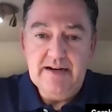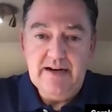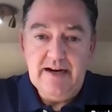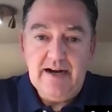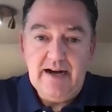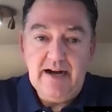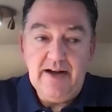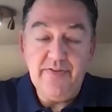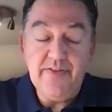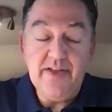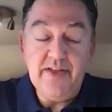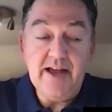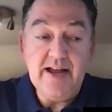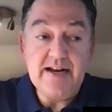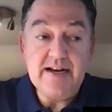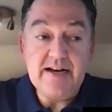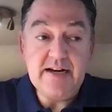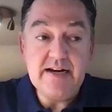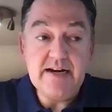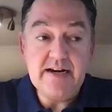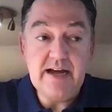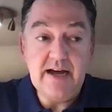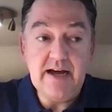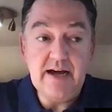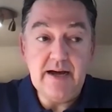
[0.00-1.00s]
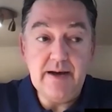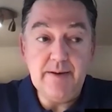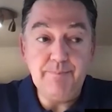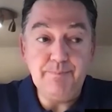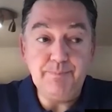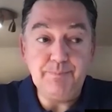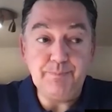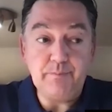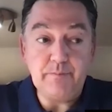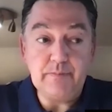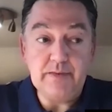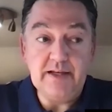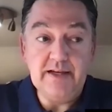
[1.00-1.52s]
And then
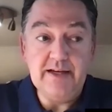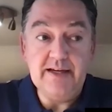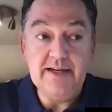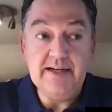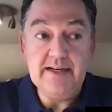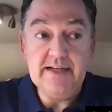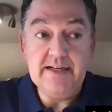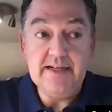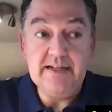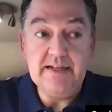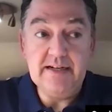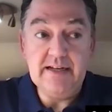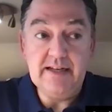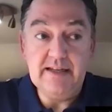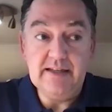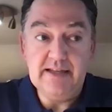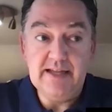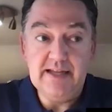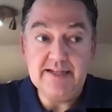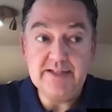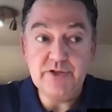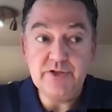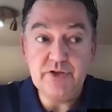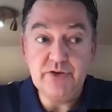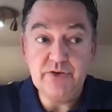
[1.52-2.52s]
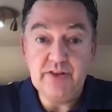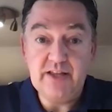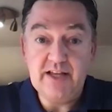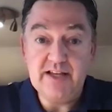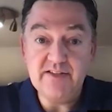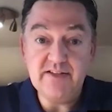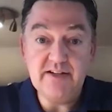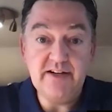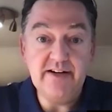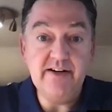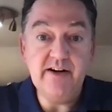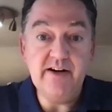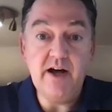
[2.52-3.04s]
in late
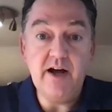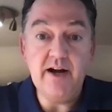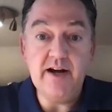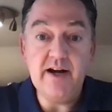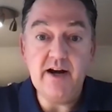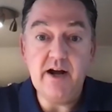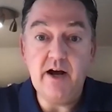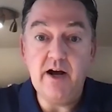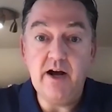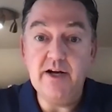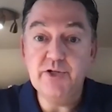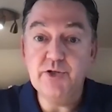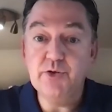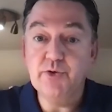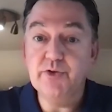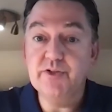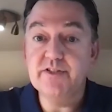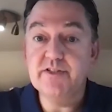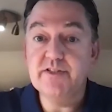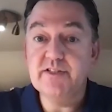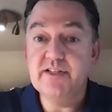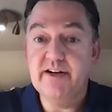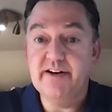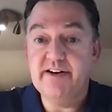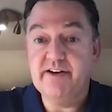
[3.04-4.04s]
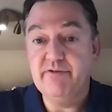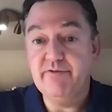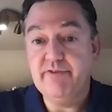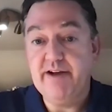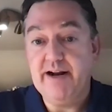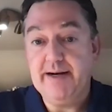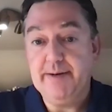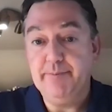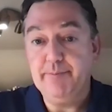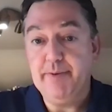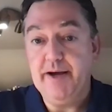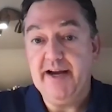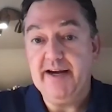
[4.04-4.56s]
2009, I joined Silicon
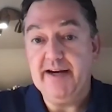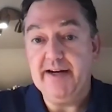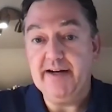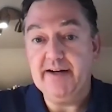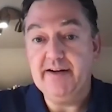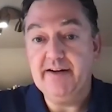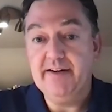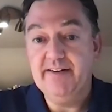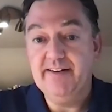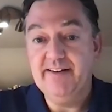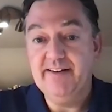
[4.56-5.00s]
Valley Bank,